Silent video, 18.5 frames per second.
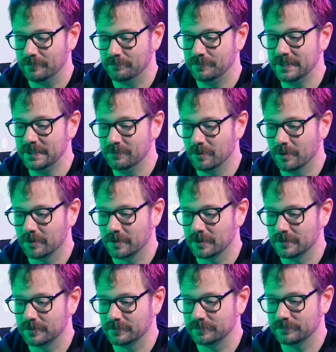be
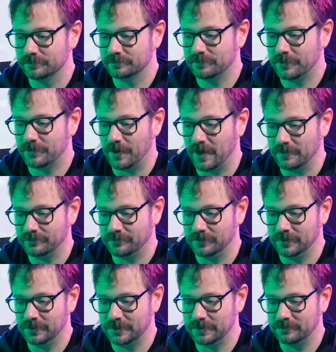more
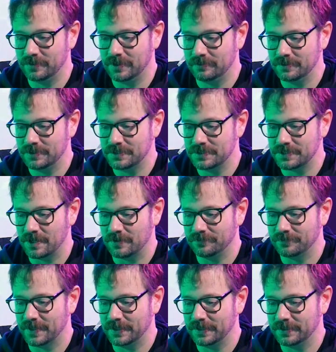thoughtful and maybe
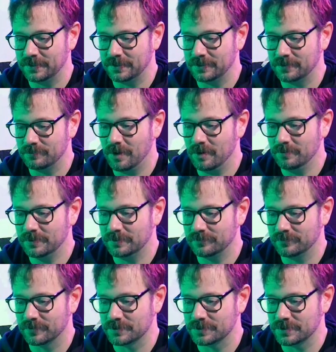self-edit in the
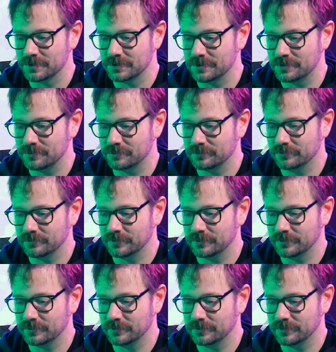moment versus,